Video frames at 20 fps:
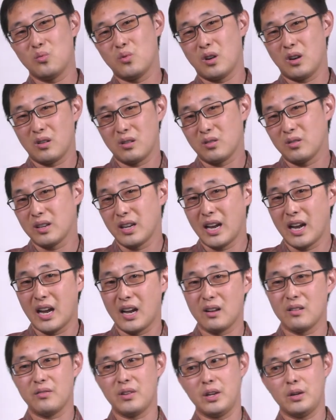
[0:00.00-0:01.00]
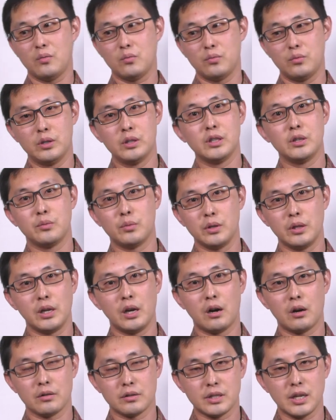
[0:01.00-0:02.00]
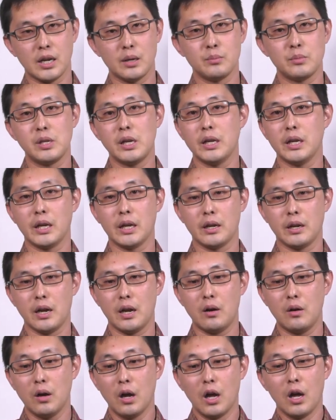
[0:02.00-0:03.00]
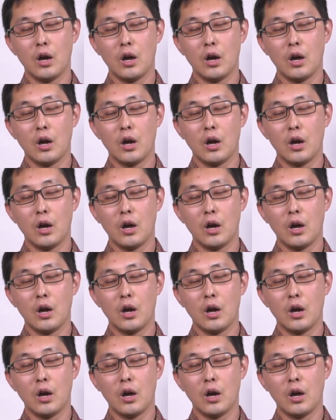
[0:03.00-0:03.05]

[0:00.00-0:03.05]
are going to have a really, really hard time taking it out,